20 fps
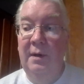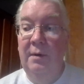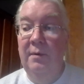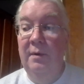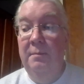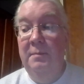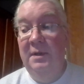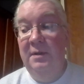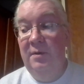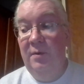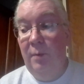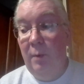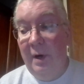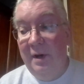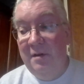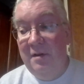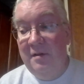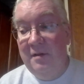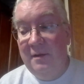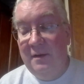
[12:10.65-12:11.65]
it would be
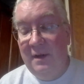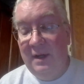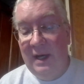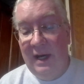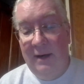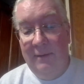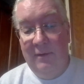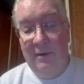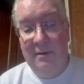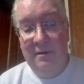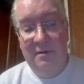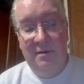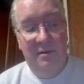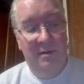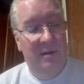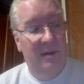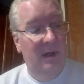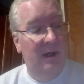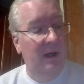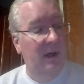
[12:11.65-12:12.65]
twice the
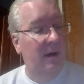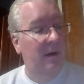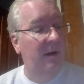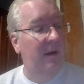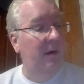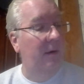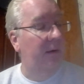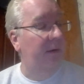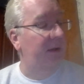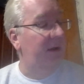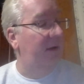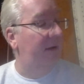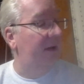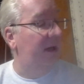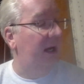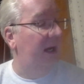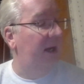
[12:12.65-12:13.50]
average. So in this